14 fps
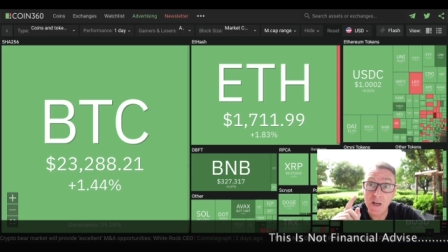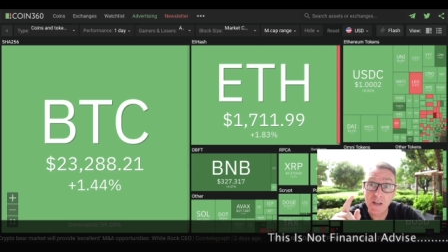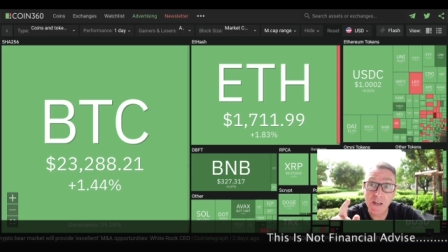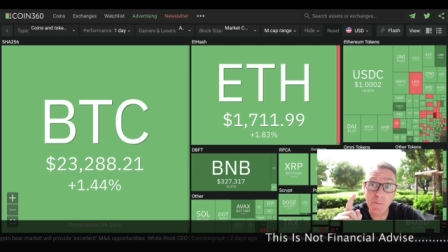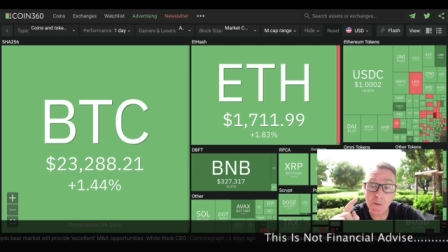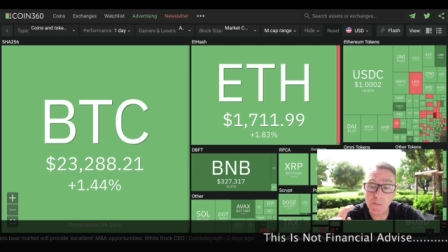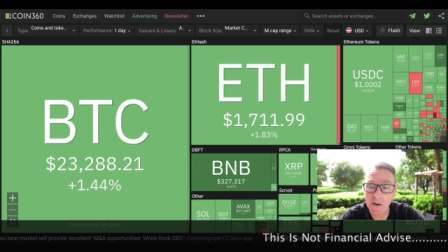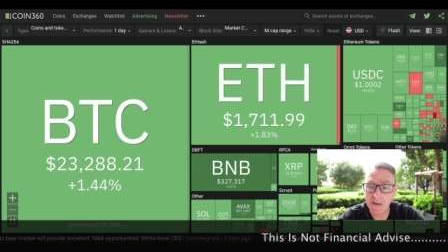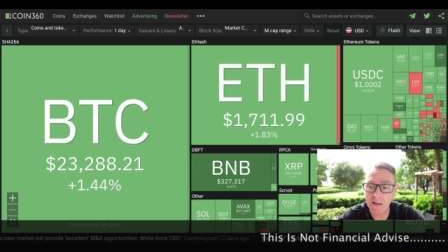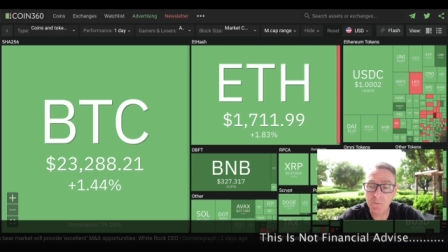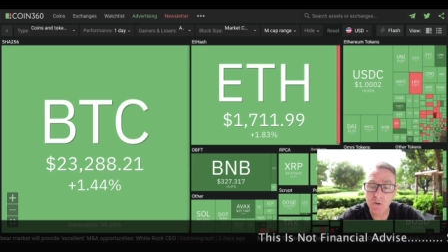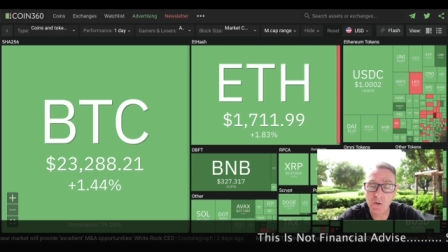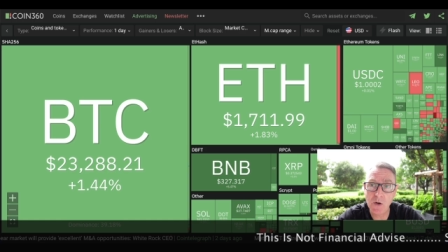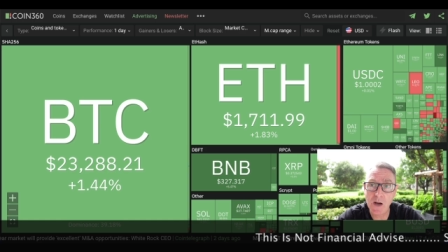keep in mind
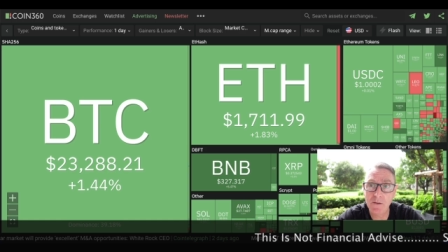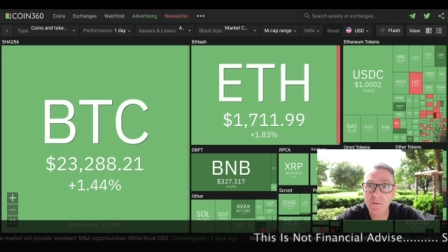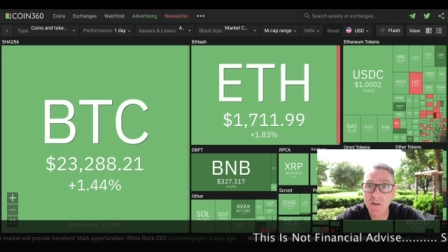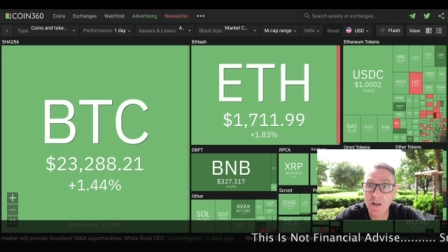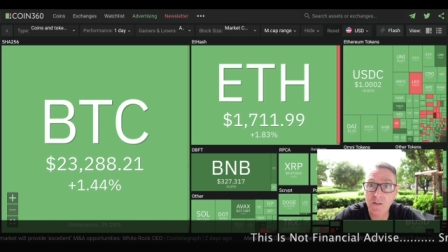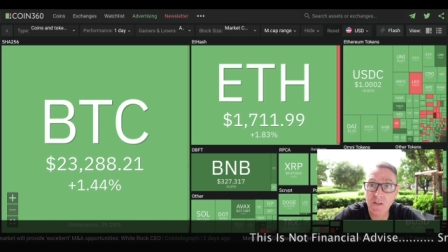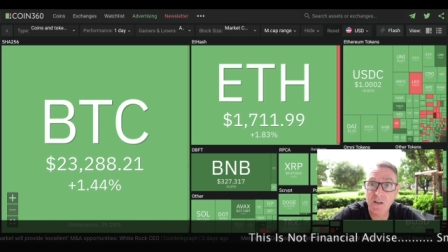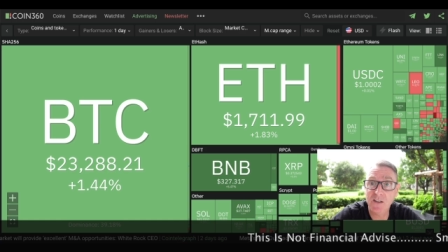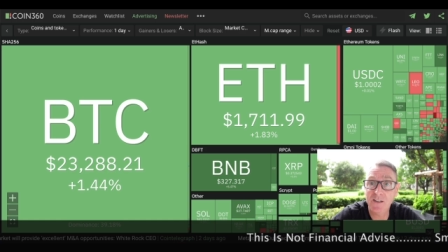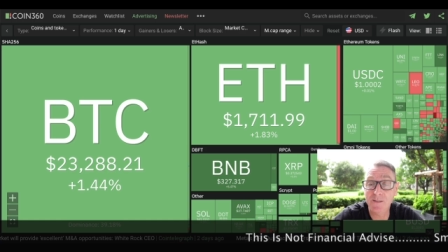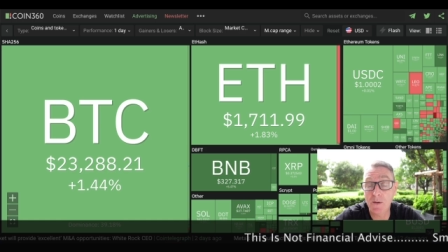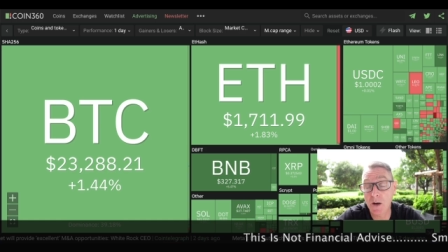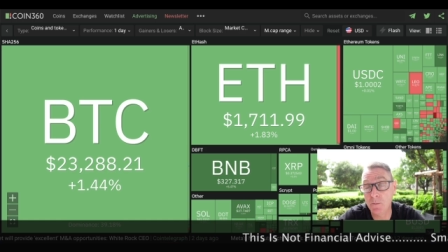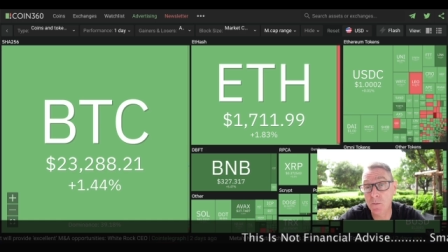that we do have the
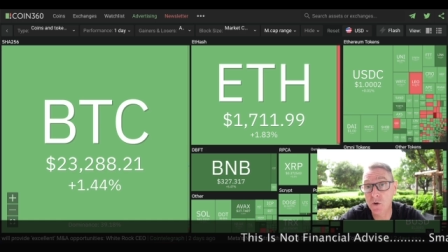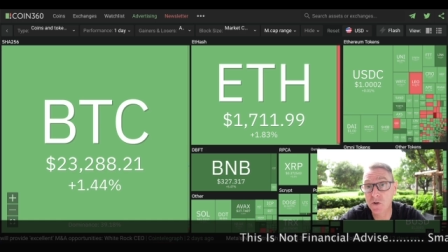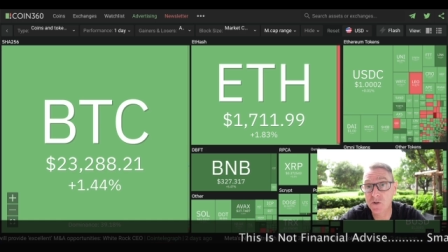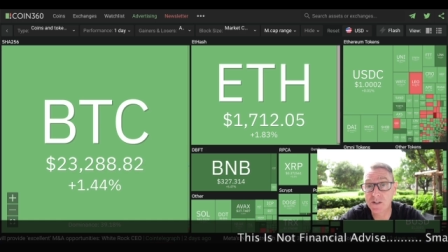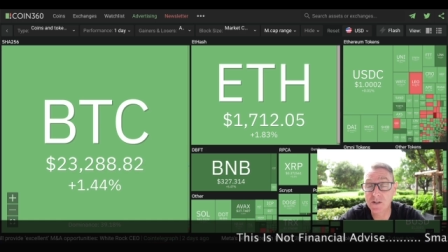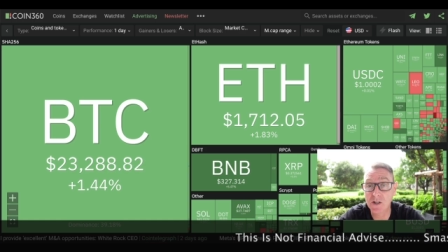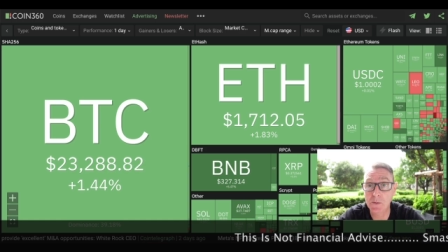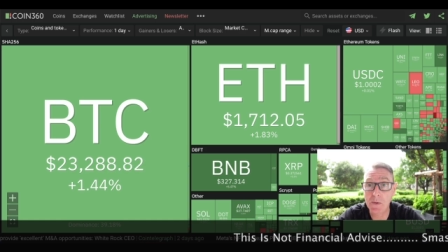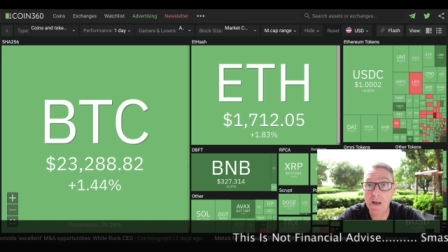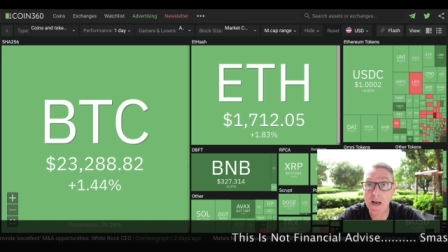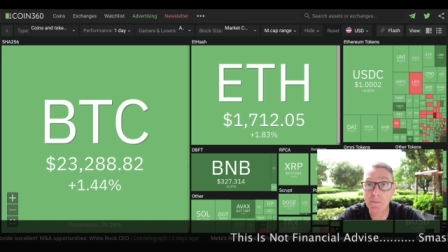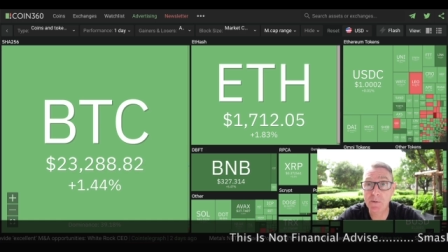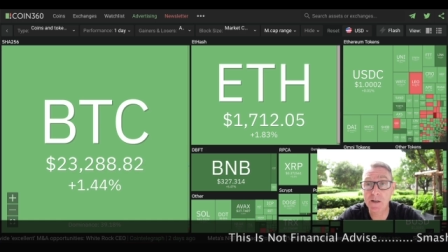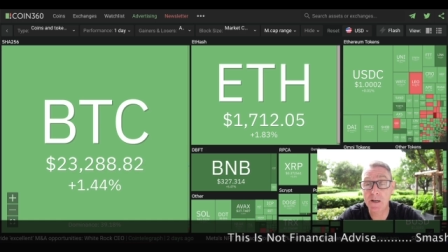Ethereum merge that's going to be
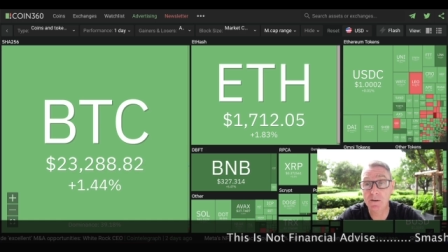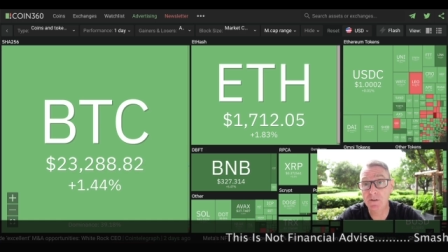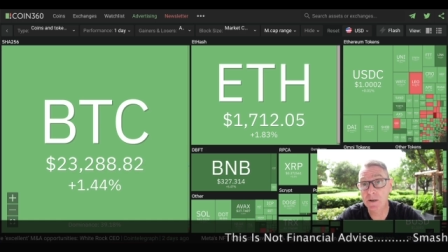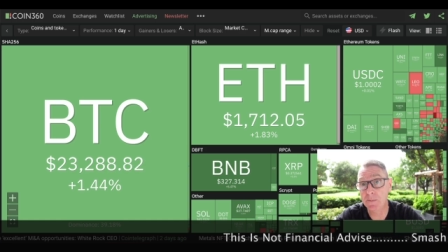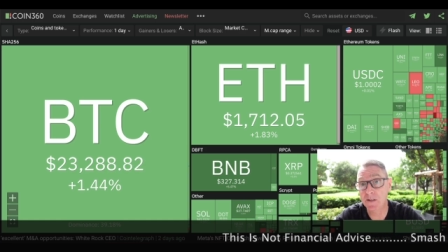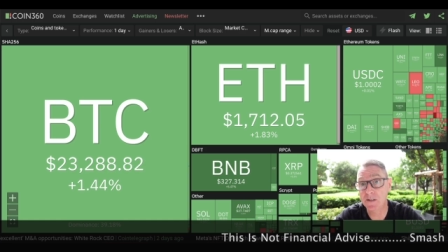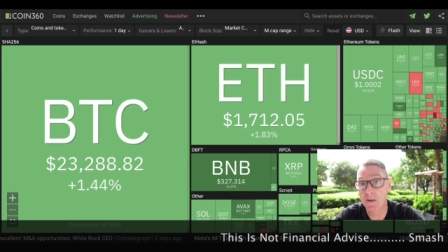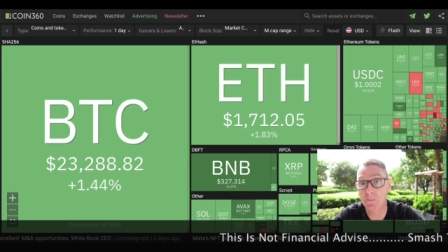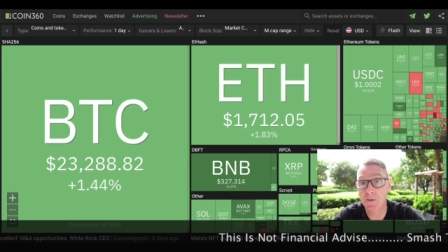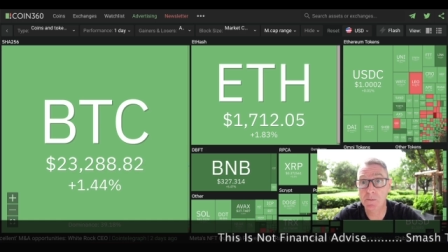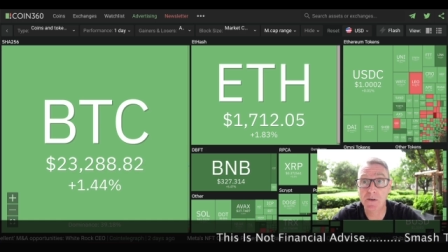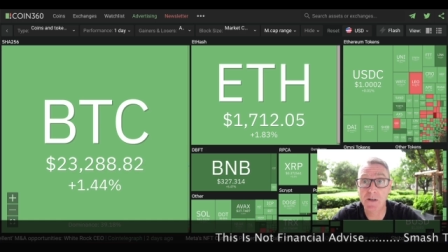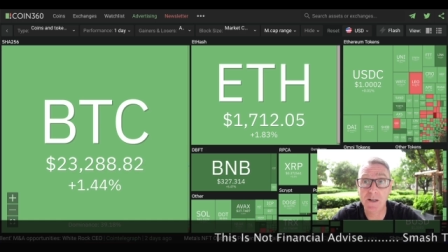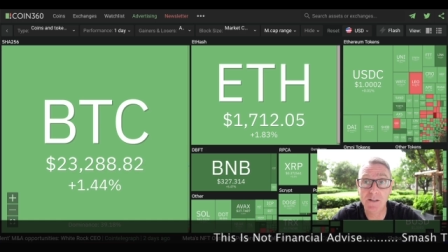happening around about
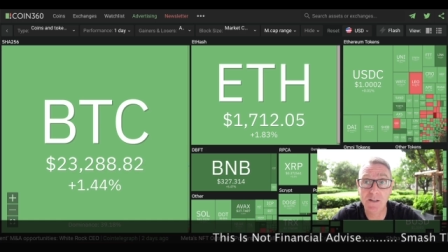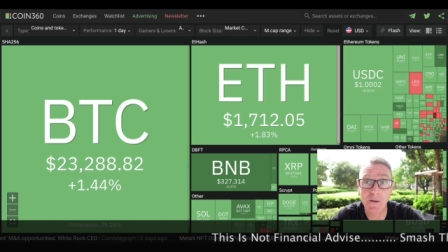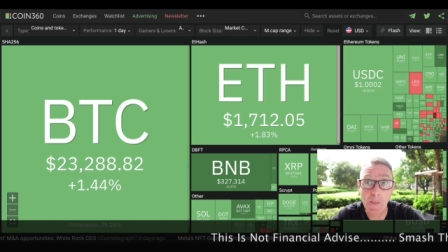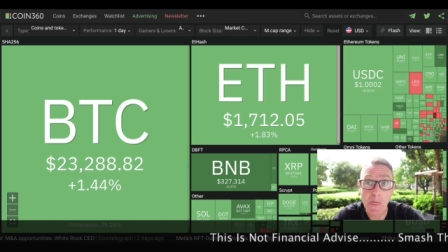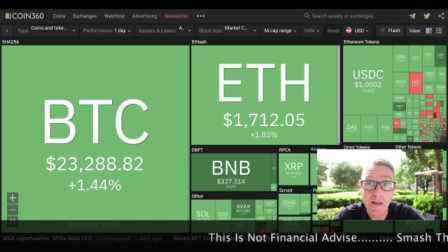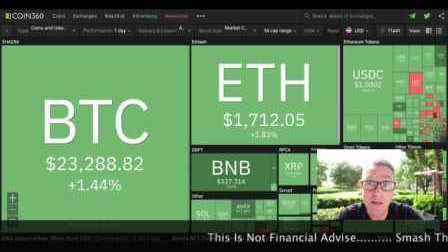September 19th.